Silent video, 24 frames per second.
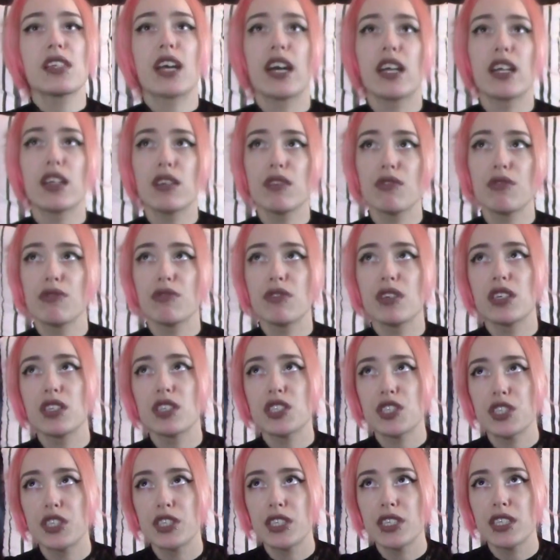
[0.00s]
kind of
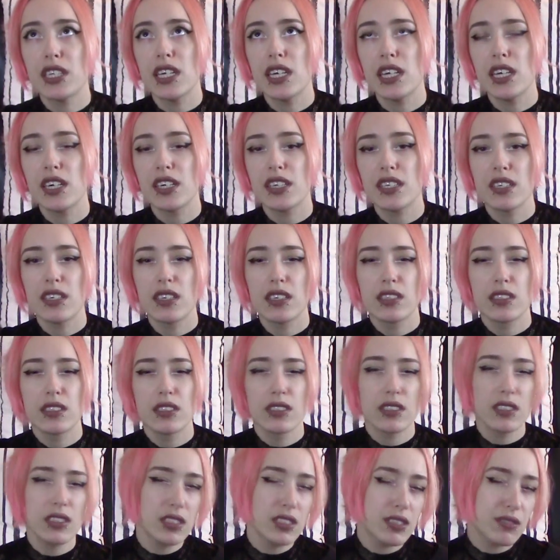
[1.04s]
shirt here,
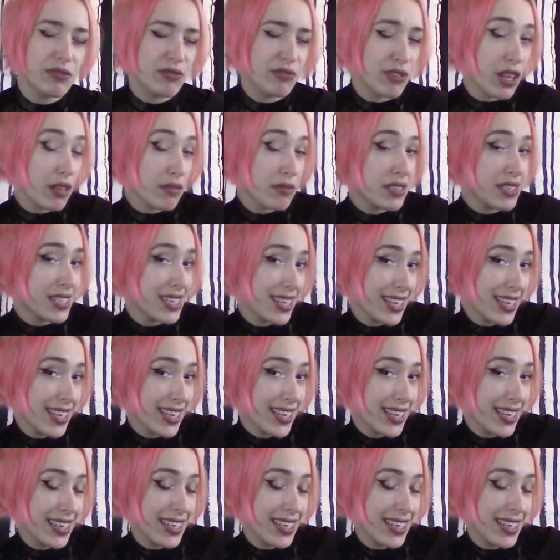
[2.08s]
it's velvety.